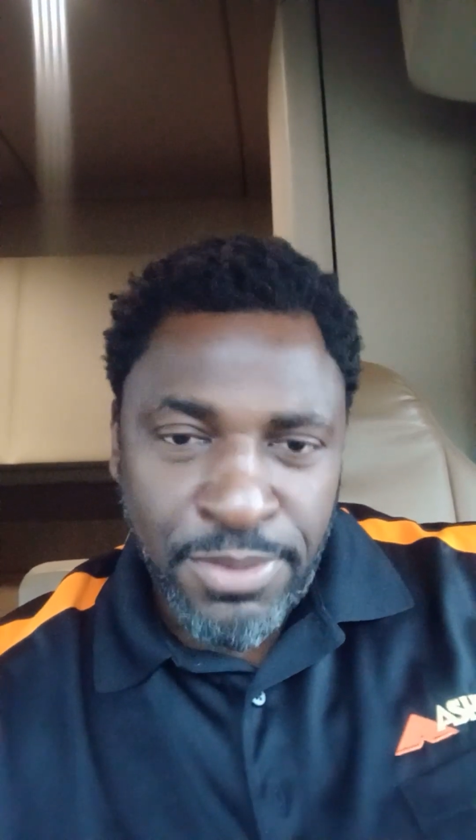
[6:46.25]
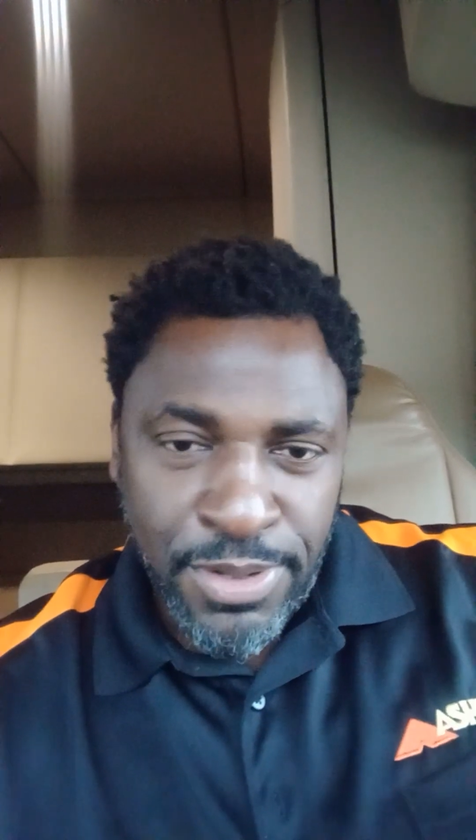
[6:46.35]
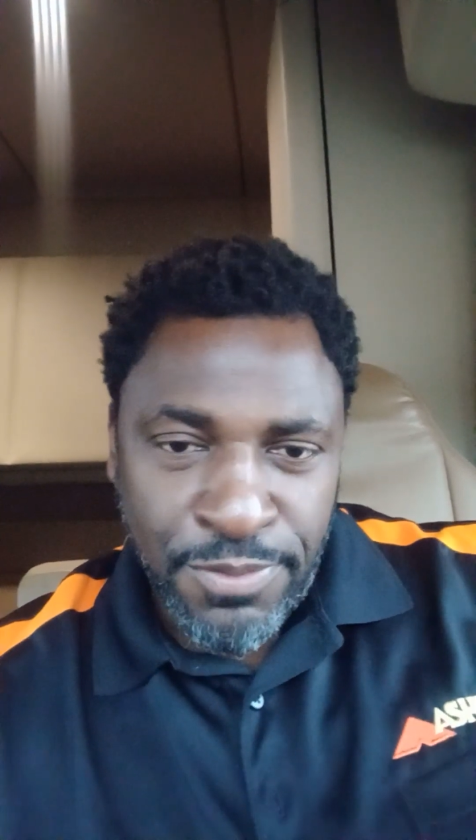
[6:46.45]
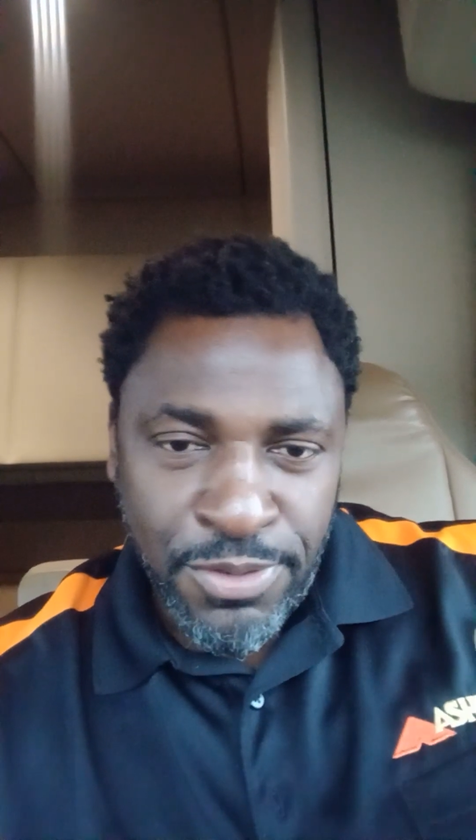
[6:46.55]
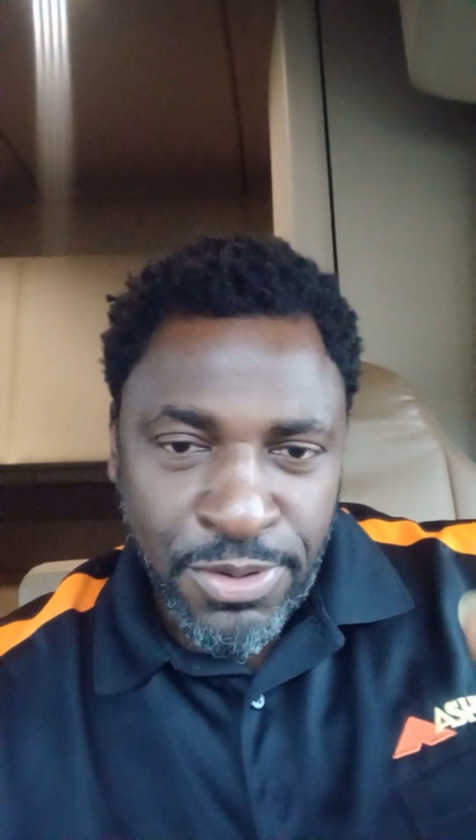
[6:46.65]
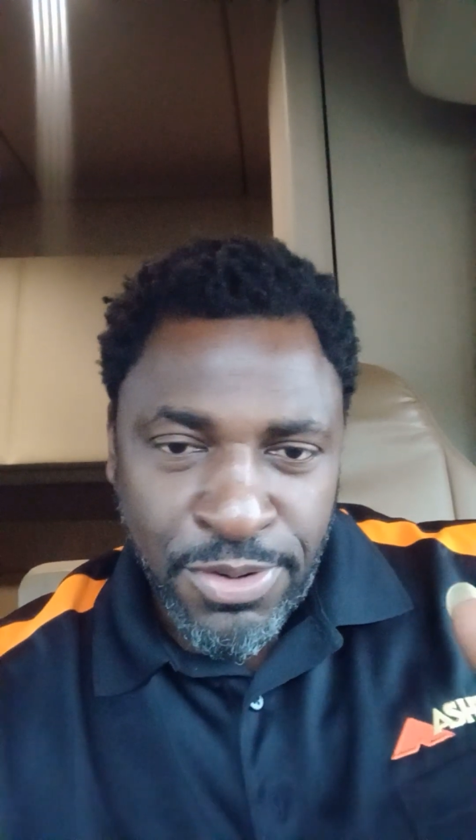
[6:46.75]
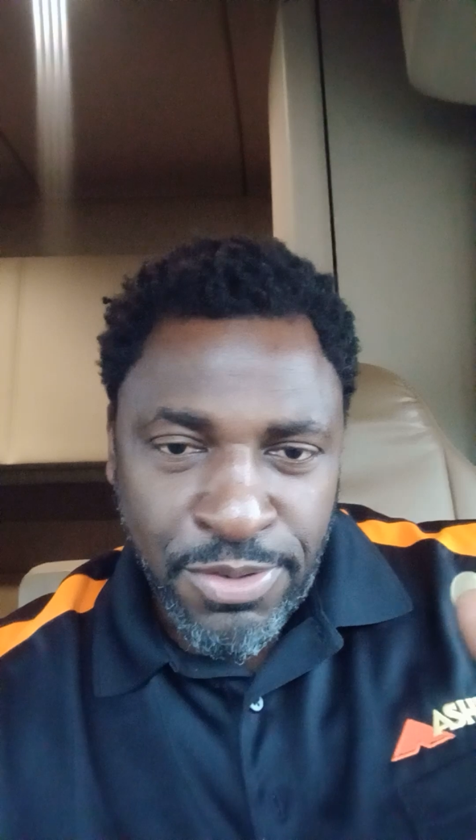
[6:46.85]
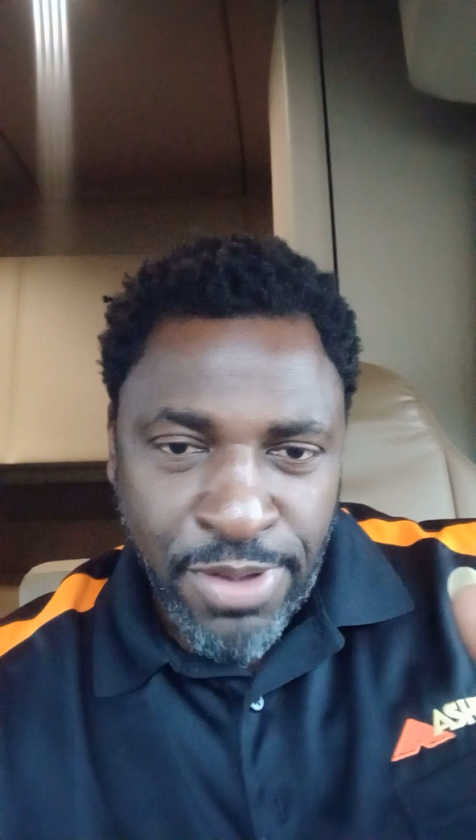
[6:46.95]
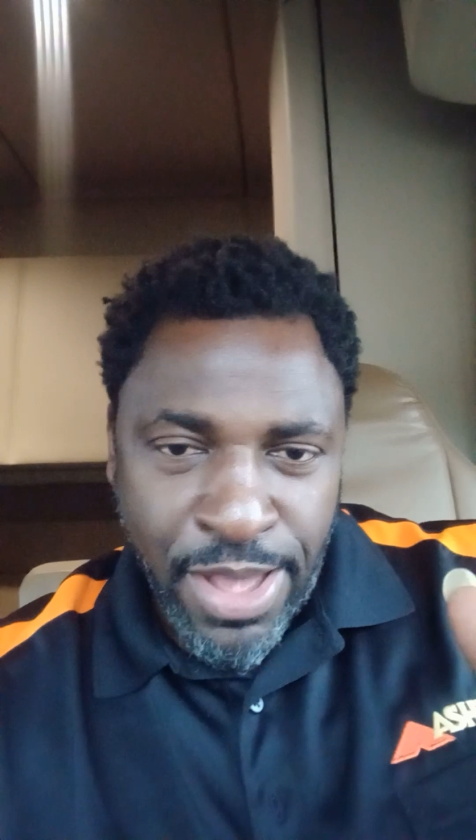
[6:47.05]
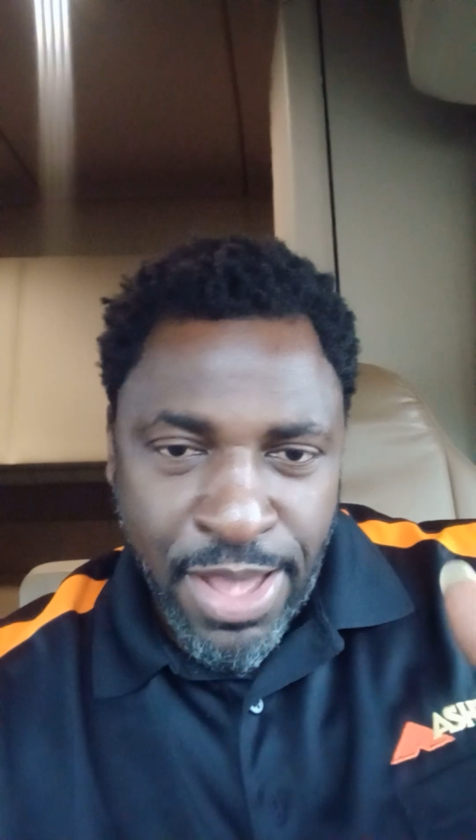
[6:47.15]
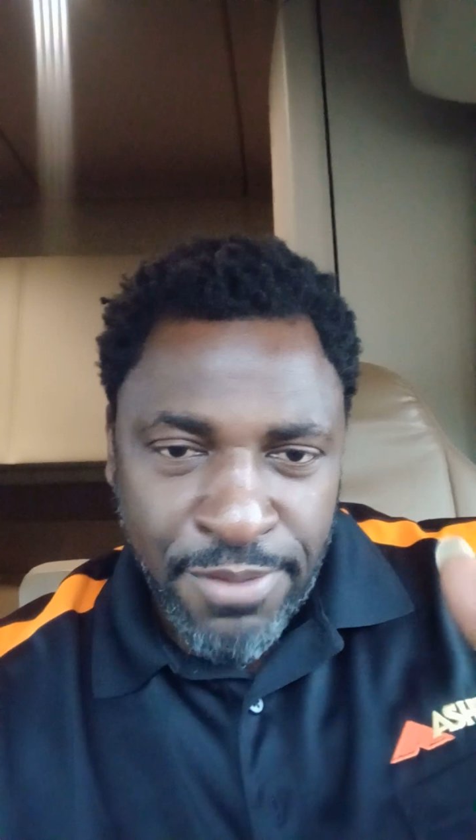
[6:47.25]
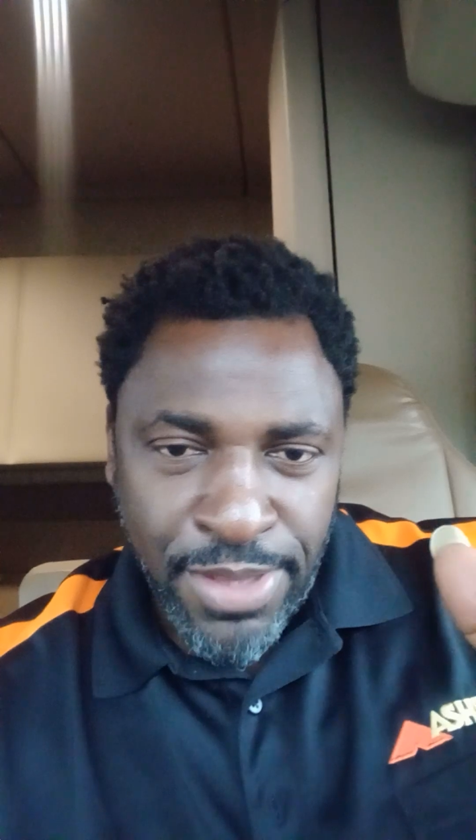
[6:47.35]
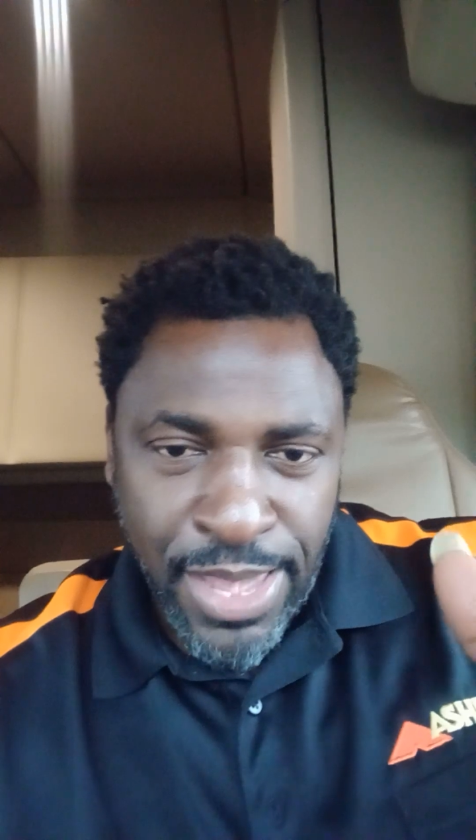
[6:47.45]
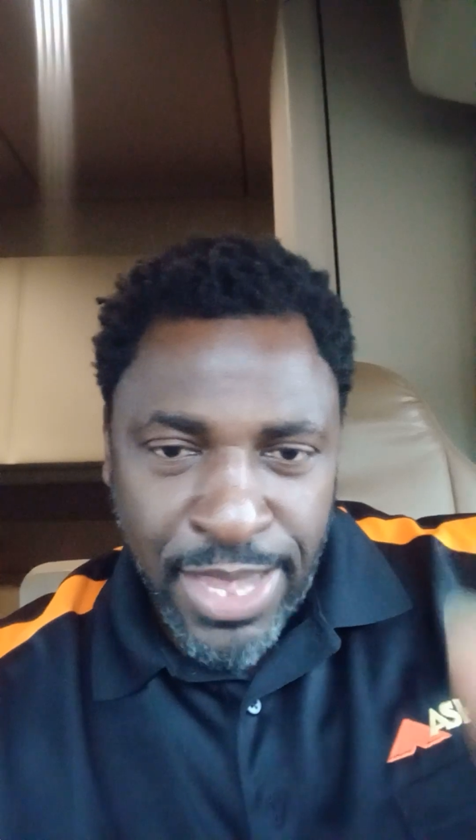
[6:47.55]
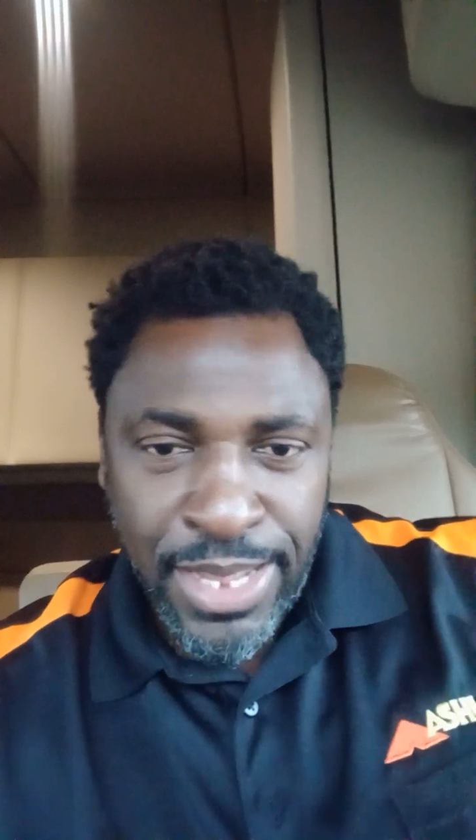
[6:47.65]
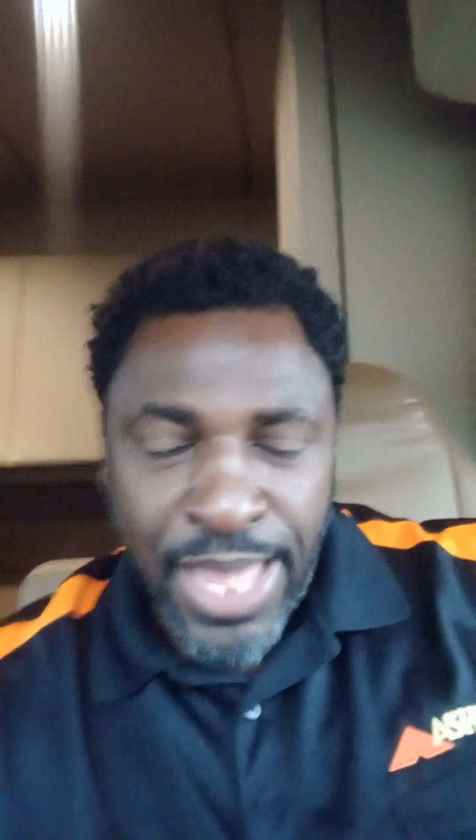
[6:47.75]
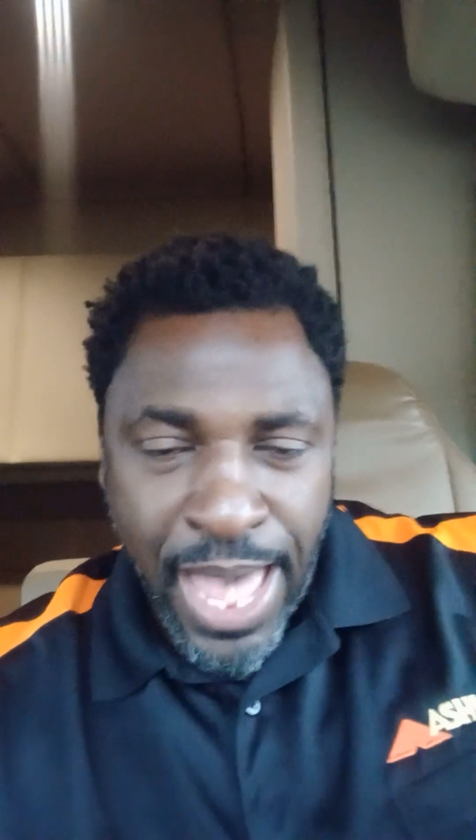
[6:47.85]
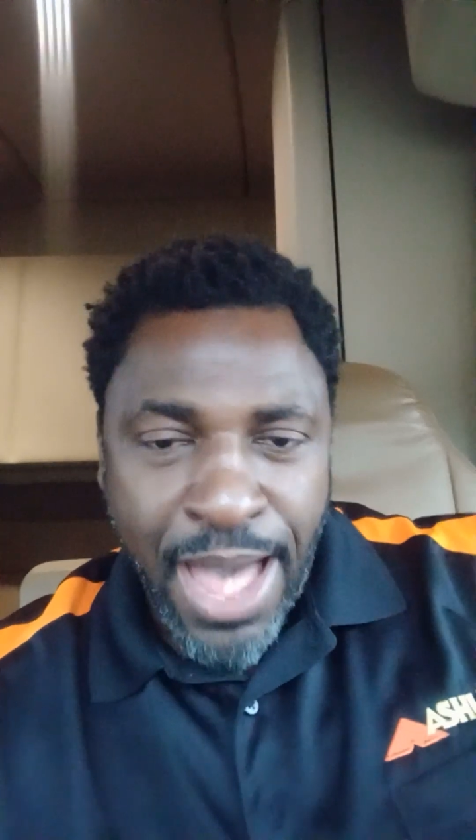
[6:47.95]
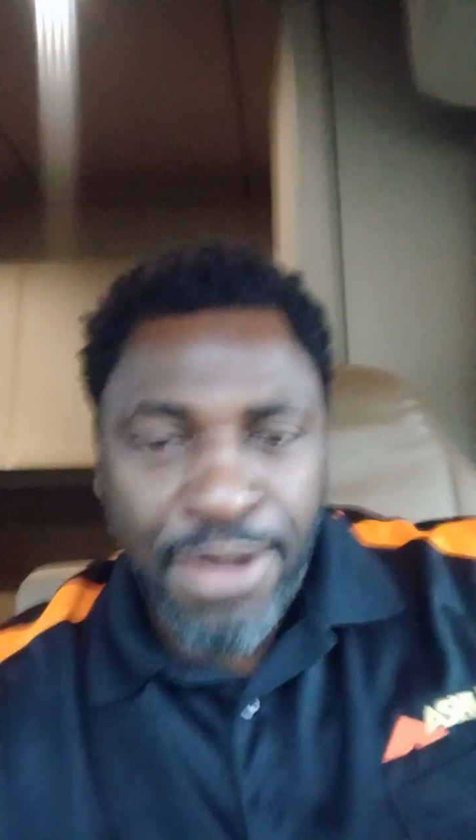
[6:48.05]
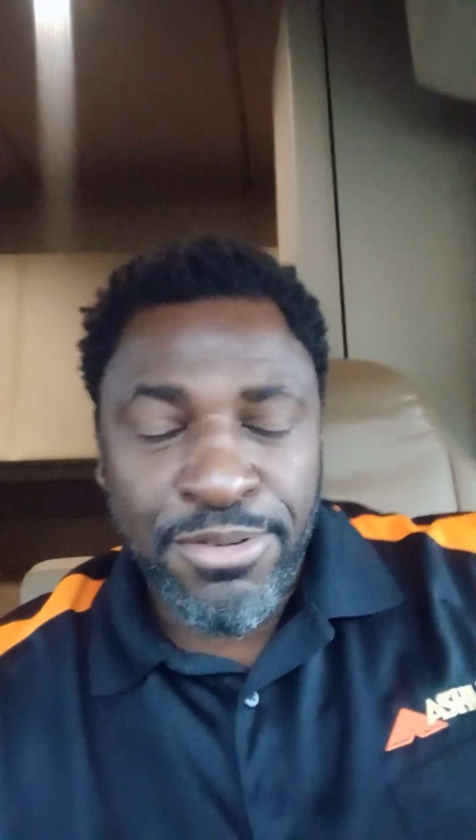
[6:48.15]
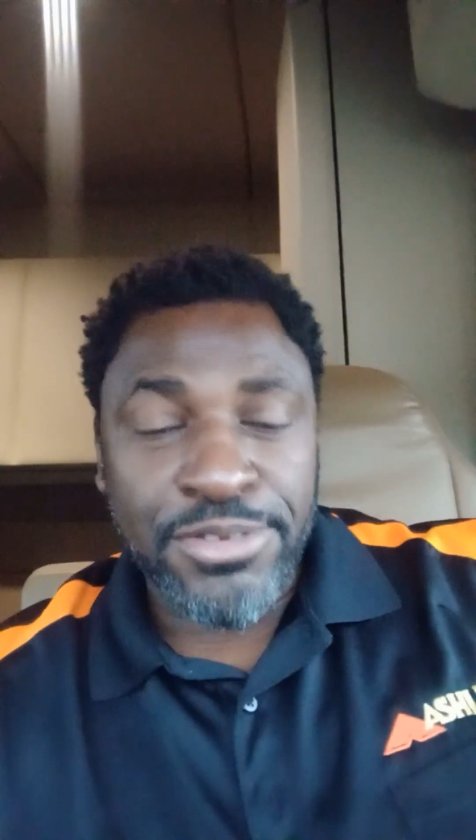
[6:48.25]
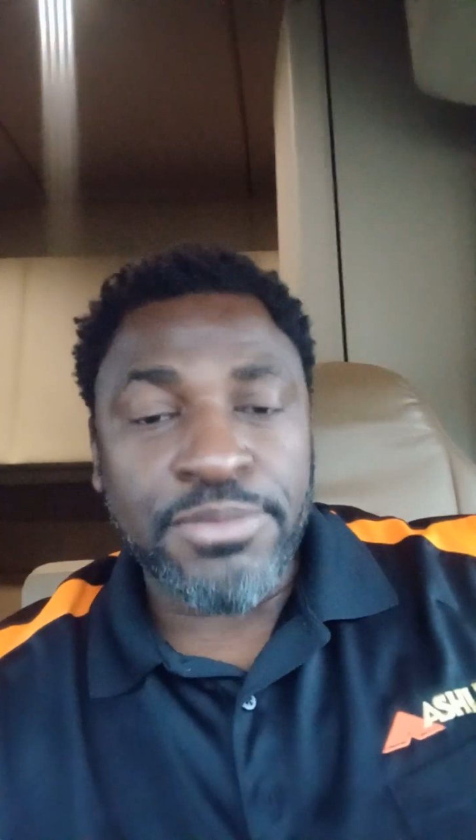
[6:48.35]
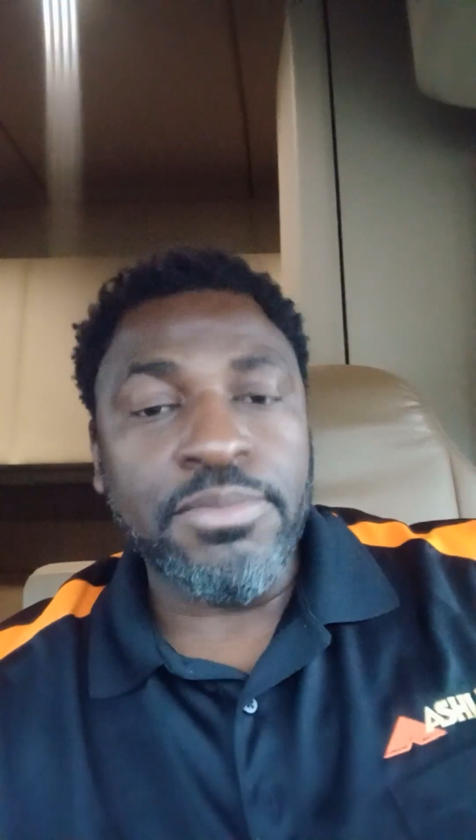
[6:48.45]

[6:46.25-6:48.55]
if you're going to drive 8 hours.